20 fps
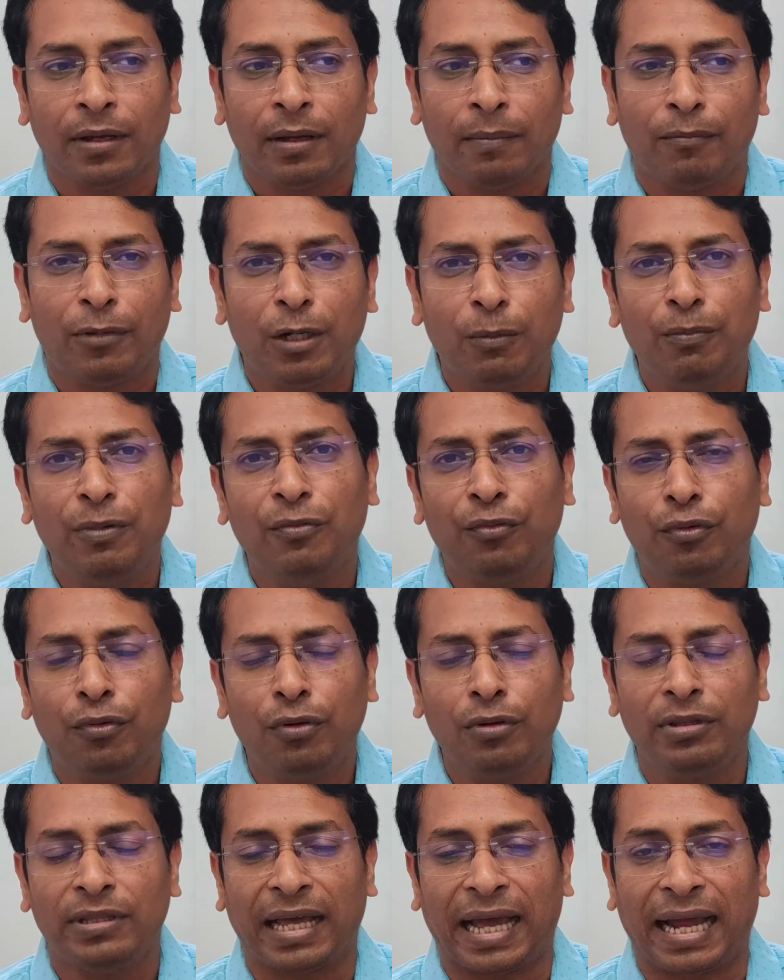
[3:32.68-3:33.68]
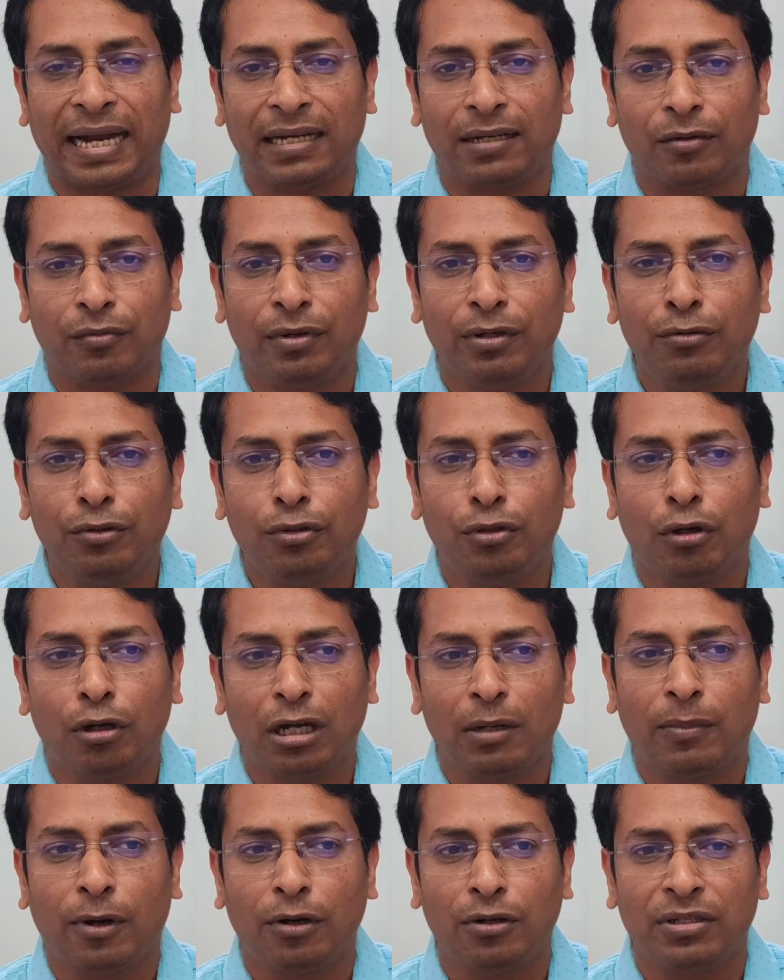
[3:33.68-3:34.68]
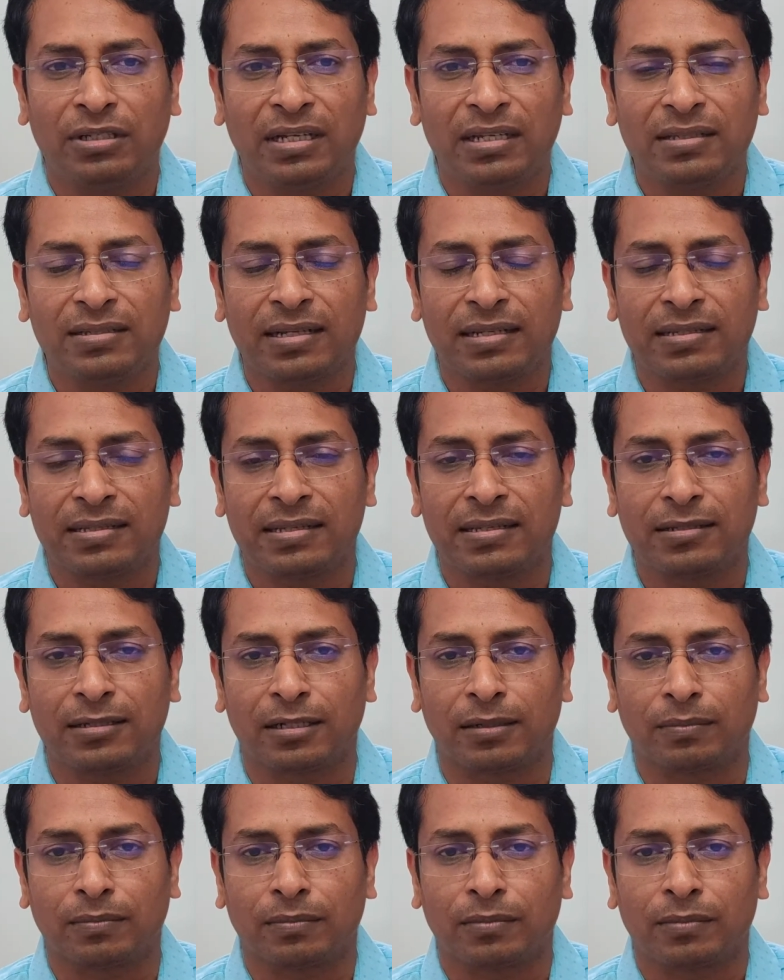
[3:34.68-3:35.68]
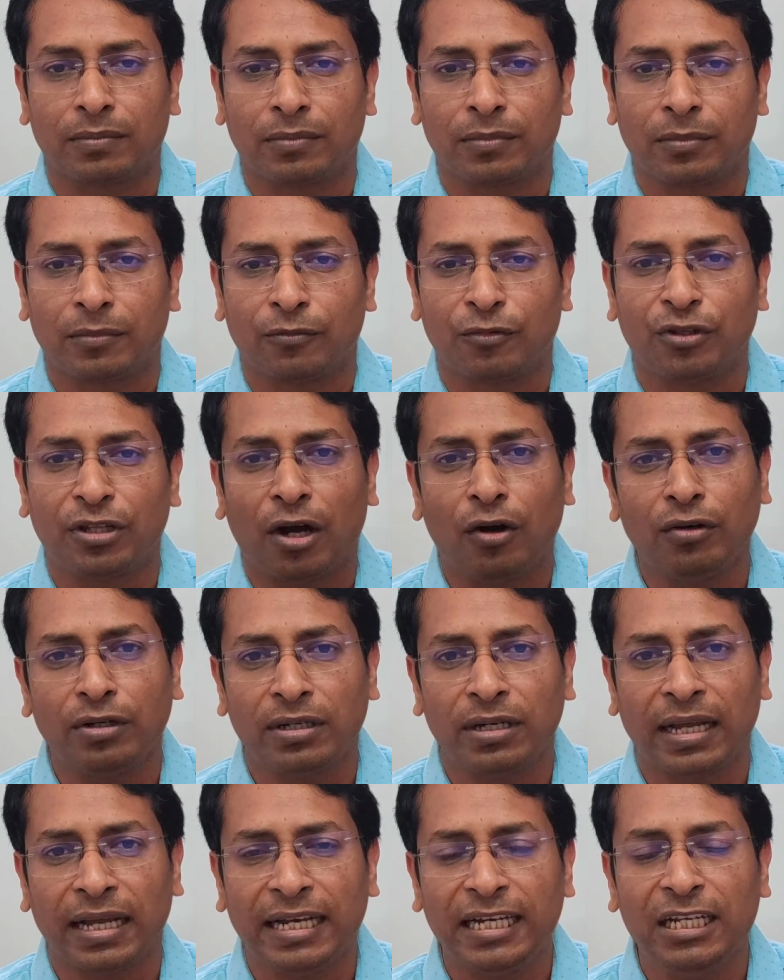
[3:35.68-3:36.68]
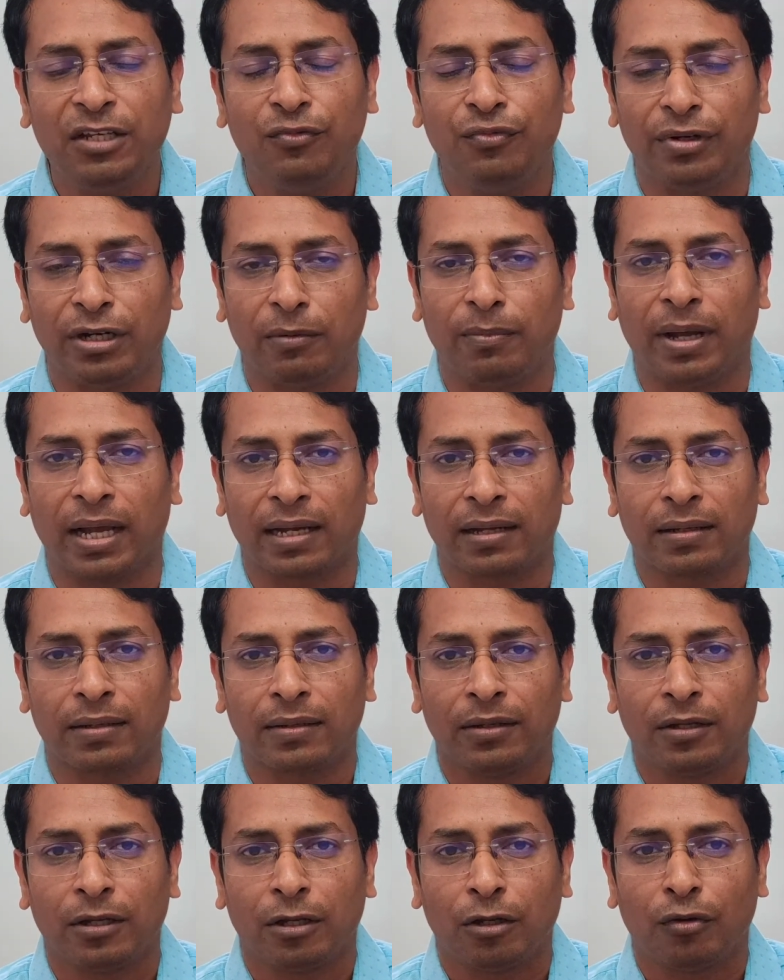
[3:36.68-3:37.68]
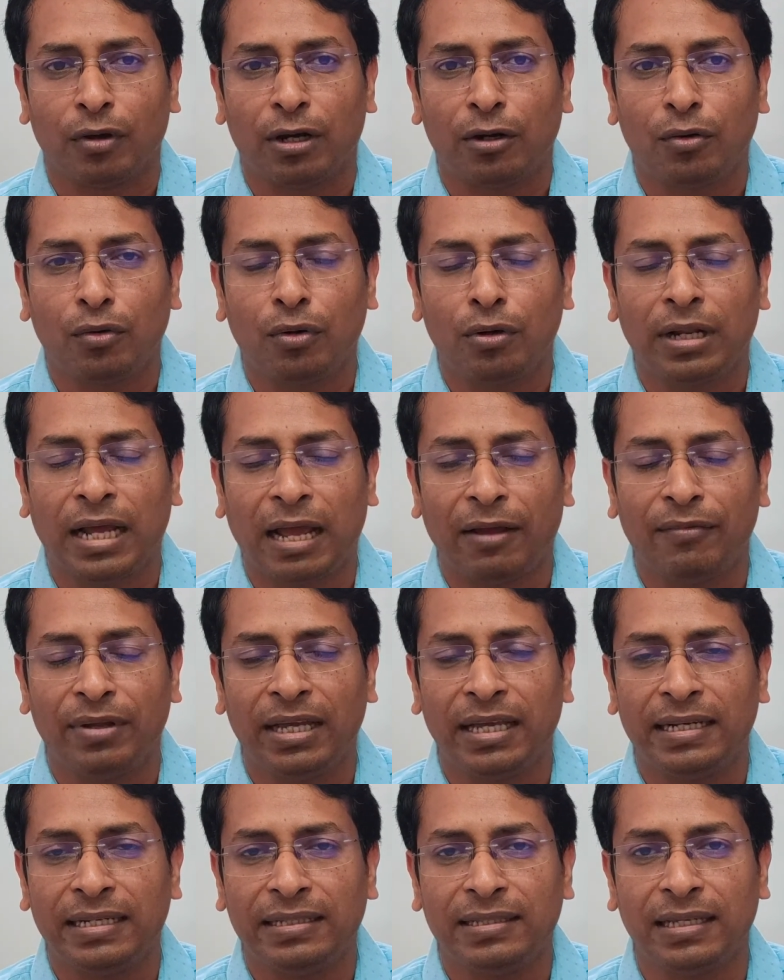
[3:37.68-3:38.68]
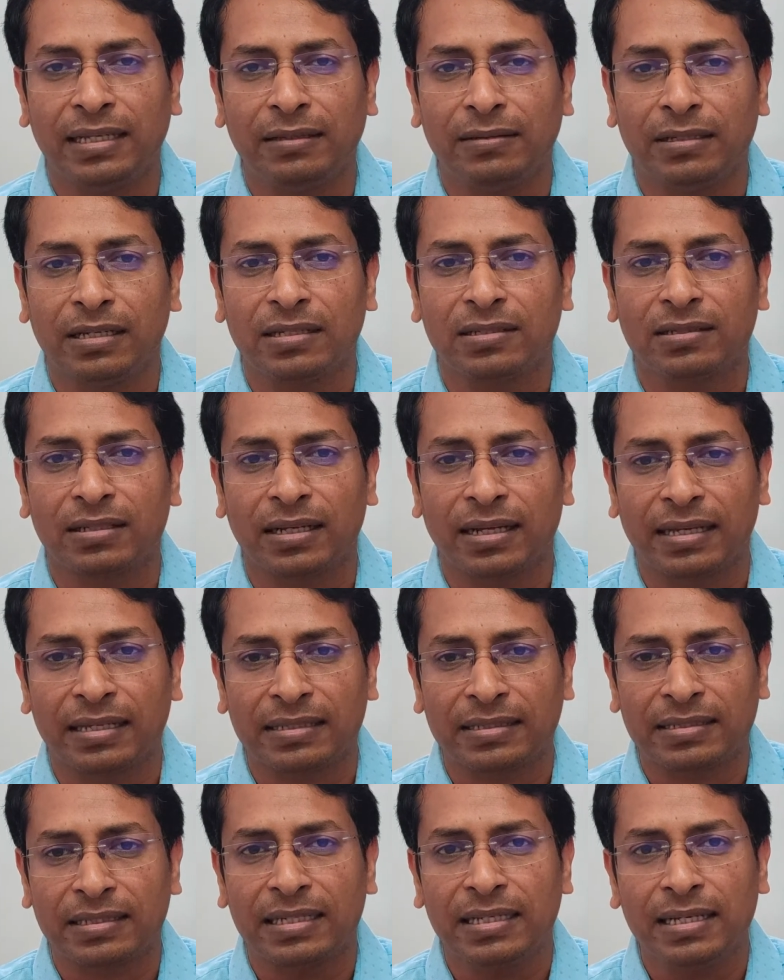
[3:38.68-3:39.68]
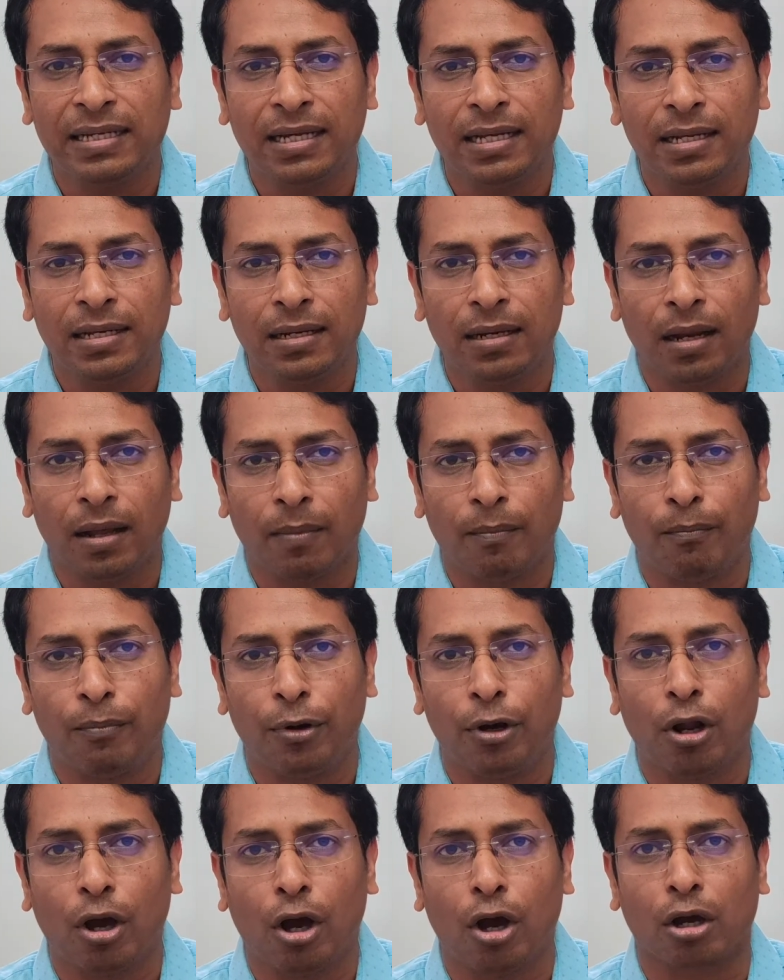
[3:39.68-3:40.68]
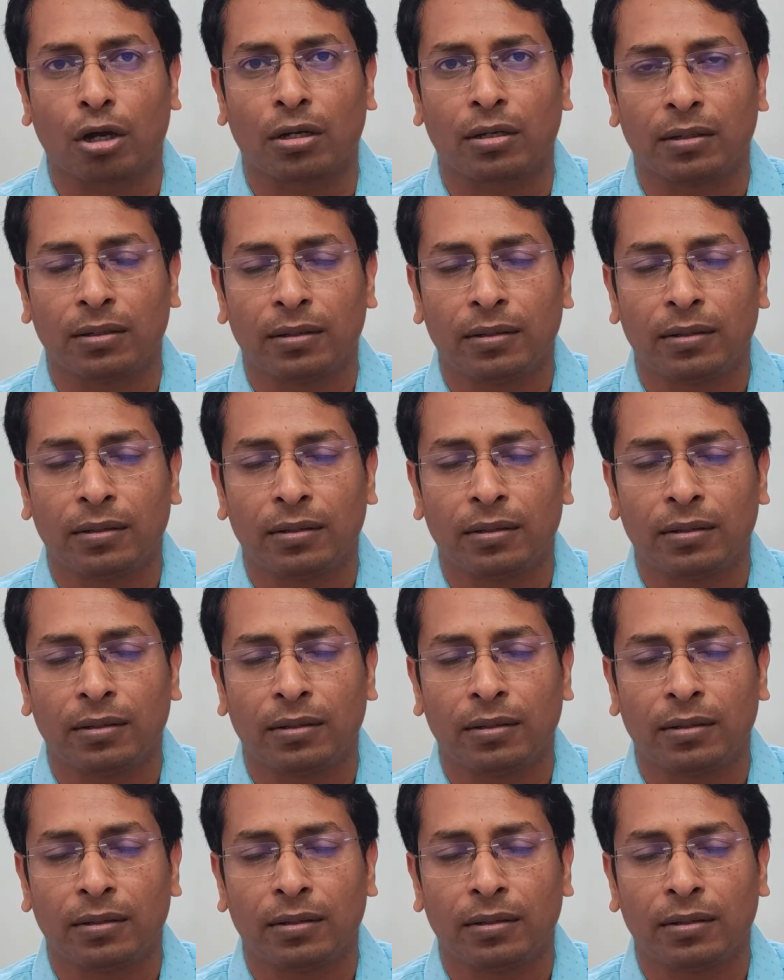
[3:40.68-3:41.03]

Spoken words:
But before that, when we talk about just a system without any feedback, we are not having anything, just a single block.